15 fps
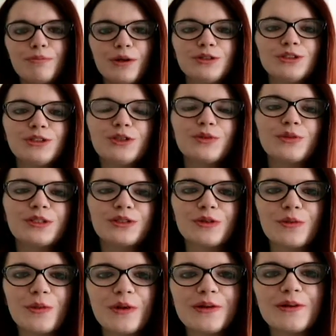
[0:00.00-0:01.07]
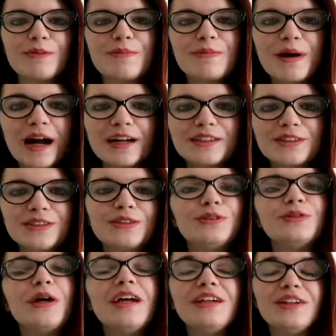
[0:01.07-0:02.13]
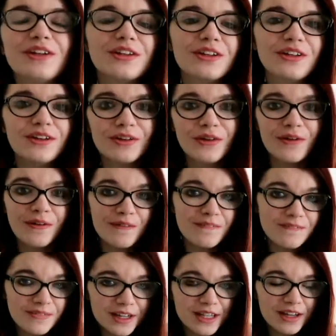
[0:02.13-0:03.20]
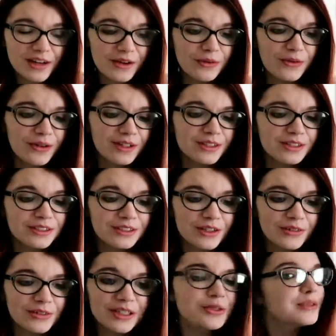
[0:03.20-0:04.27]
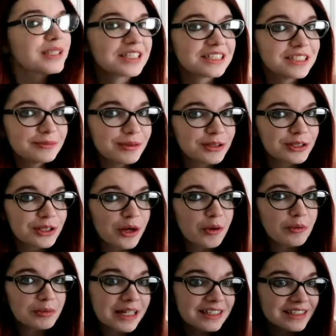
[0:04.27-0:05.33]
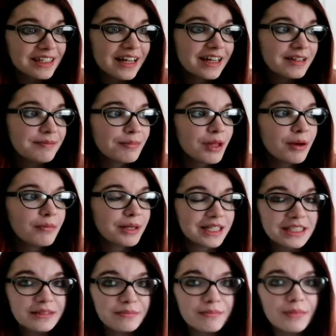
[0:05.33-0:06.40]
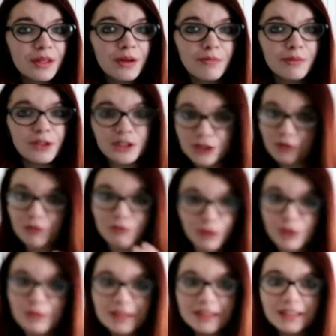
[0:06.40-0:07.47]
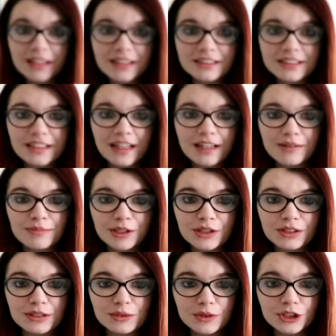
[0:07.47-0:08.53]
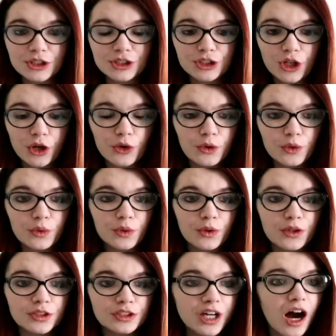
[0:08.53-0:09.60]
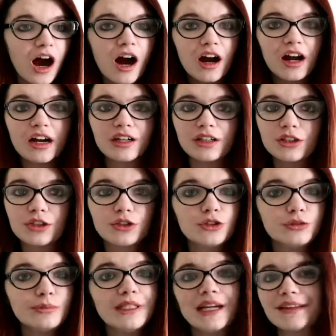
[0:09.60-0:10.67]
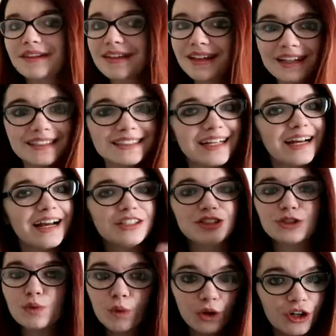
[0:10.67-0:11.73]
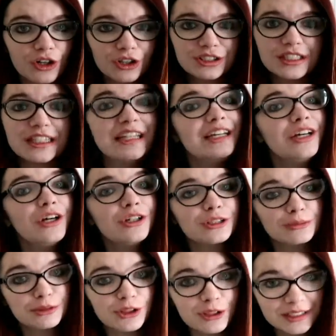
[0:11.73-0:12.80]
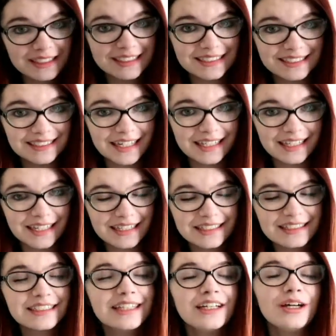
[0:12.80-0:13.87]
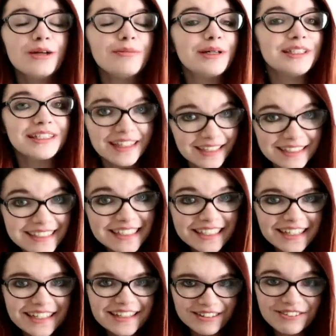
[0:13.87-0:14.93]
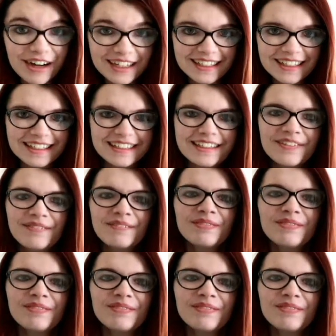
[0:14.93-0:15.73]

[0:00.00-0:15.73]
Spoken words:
bonjour, what is it, welcome back to another video. So this was actually supposed to go up yesterday, but it didn't because I couldn't film anything yesterday because it was so dark and gloomy and the lights I had just wouldn't cut it. So I'm sorry this is a day late, but it's here finally.